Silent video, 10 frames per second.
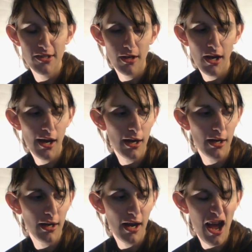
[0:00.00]

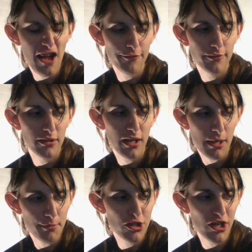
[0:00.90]
I have not
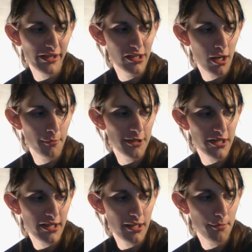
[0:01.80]
been checking comments
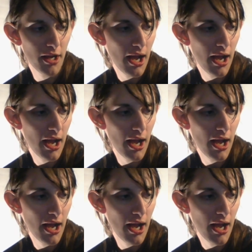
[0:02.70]
lately, but